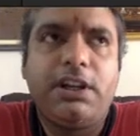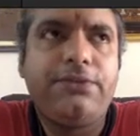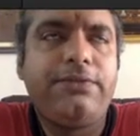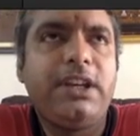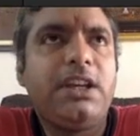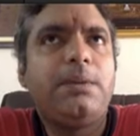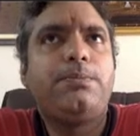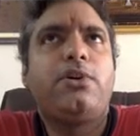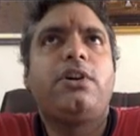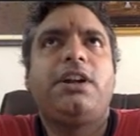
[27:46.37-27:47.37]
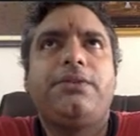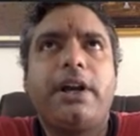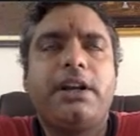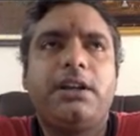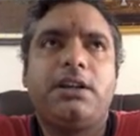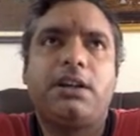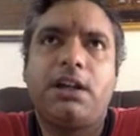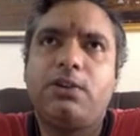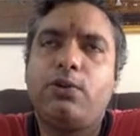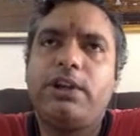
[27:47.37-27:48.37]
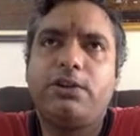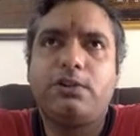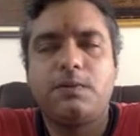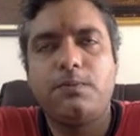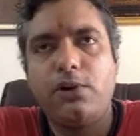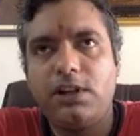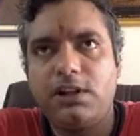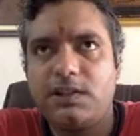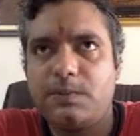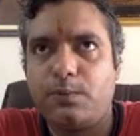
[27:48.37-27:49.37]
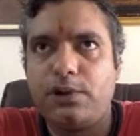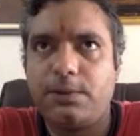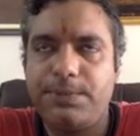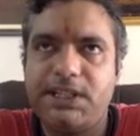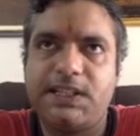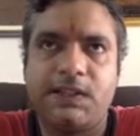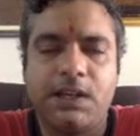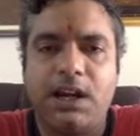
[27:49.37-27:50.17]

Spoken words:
if we keep on dividing and going into smaller and smaller pieces,